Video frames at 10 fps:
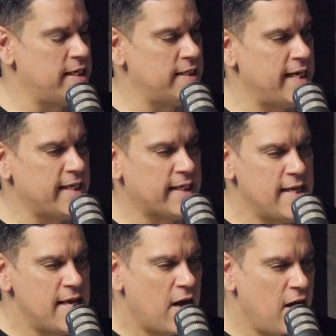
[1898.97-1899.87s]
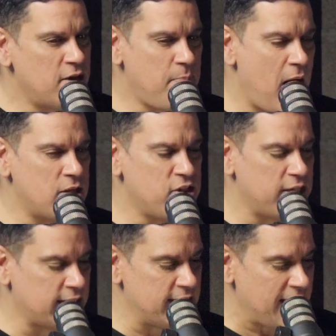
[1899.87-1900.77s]
And, like,
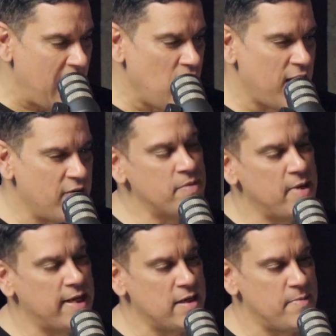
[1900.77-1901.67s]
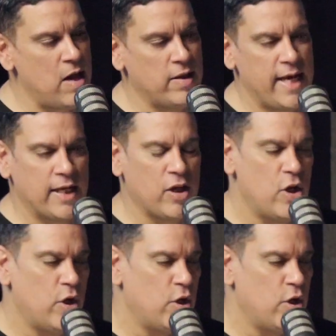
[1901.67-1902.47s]
unapologetically tell everybody about, like,